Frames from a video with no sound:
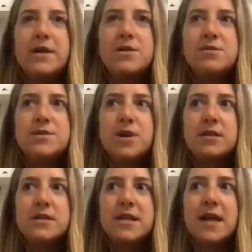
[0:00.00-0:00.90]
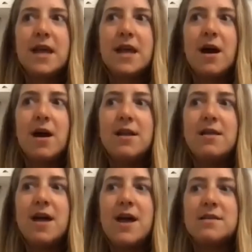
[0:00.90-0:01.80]
did you start to take it
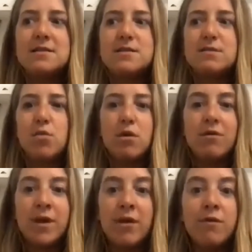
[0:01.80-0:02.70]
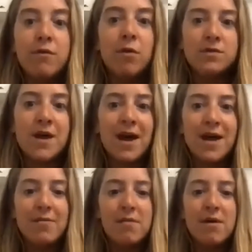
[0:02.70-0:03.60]
on as more of like a
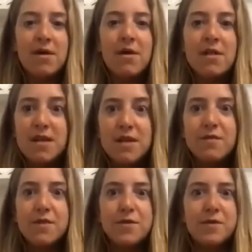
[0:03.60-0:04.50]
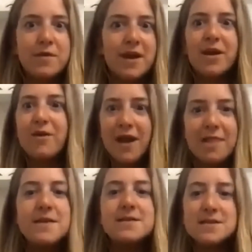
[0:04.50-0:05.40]
full-time thing for you or uh-huh. like okay
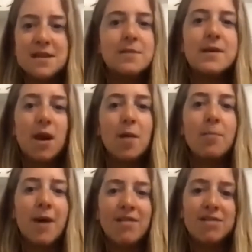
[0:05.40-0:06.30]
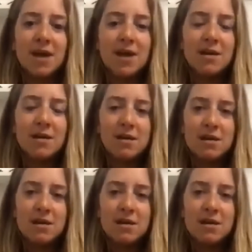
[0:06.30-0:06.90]
this is going to become my thing